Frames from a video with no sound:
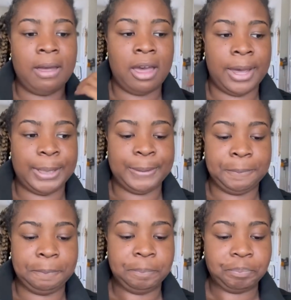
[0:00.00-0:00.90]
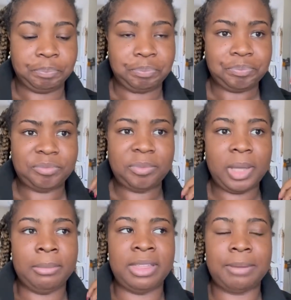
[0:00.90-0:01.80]
But
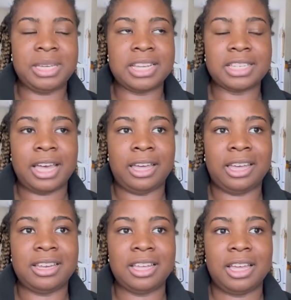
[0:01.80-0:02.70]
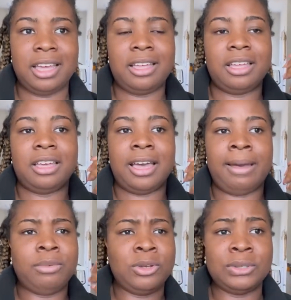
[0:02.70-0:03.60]
that being said,
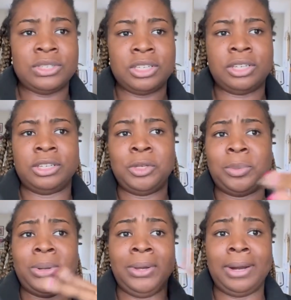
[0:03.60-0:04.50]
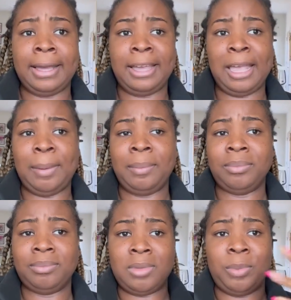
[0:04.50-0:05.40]
I'm used to, you put your name,
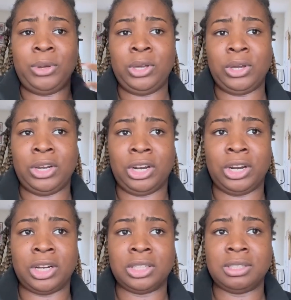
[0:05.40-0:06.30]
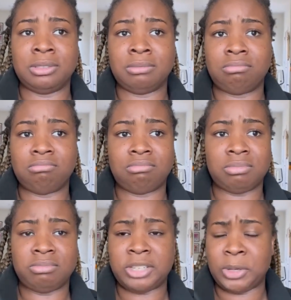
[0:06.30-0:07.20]
you put your
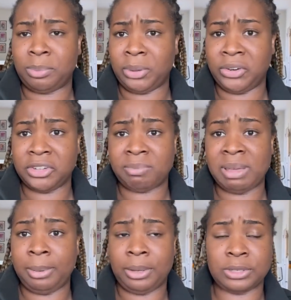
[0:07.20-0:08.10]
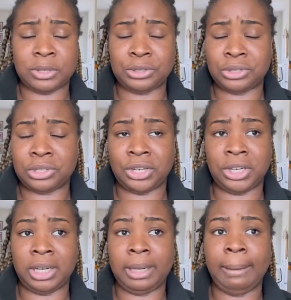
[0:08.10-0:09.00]
date of birth, maybe your social
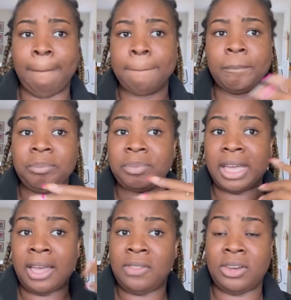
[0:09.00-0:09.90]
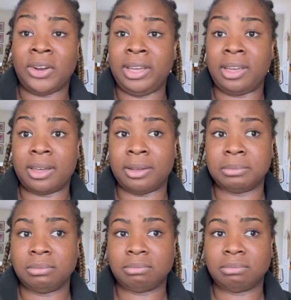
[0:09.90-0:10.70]
security, and then your income.